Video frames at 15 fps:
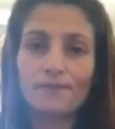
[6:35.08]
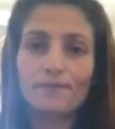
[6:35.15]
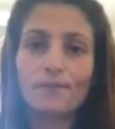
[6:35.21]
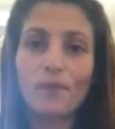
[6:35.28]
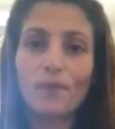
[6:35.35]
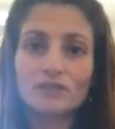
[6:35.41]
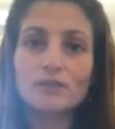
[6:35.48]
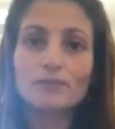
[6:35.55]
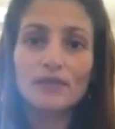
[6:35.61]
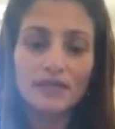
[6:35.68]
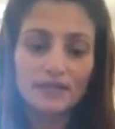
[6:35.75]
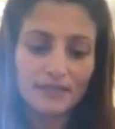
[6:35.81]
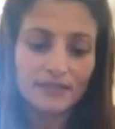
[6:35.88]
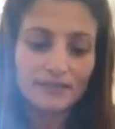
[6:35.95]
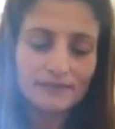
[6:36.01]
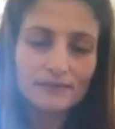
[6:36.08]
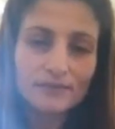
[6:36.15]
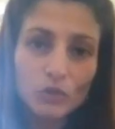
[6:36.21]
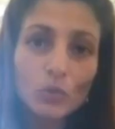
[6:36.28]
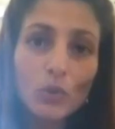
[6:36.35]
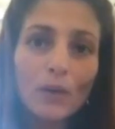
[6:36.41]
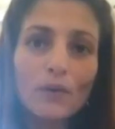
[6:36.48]
possibilities,
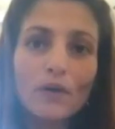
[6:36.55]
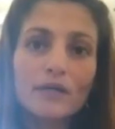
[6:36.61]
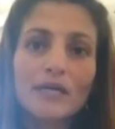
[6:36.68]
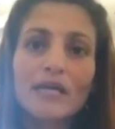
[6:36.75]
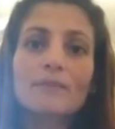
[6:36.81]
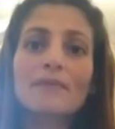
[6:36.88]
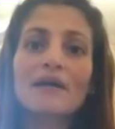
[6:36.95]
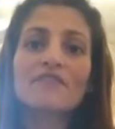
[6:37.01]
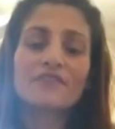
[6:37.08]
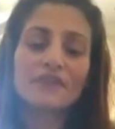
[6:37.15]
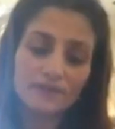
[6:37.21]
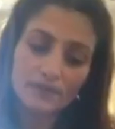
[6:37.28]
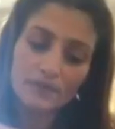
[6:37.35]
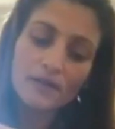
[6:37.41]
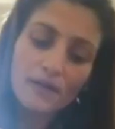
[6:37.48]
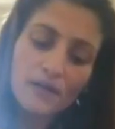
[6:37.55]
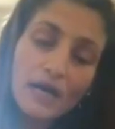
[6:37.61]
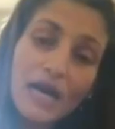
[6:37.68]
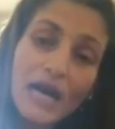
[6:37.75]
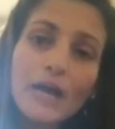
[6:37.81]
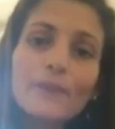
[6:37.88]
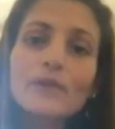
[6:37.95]
2 are working in my favor,
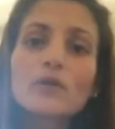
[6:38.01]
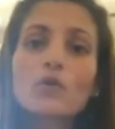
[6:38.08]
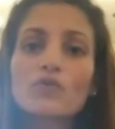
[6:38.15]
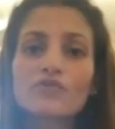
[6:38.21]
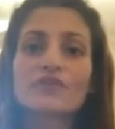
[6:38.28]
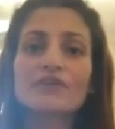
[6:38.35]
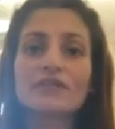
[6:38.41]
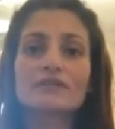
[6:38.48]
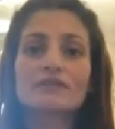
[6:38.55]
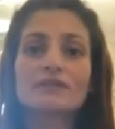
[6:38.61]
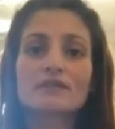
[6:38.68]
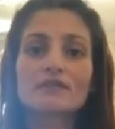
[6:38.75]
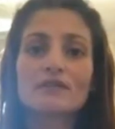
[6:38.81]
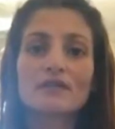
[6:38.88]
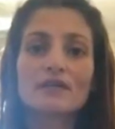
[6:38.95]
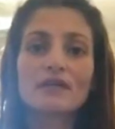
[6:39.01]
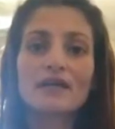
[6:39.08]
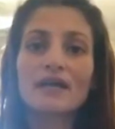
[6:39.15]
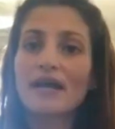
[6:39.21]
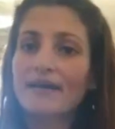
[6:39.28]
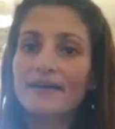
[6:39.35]
I will go for it. And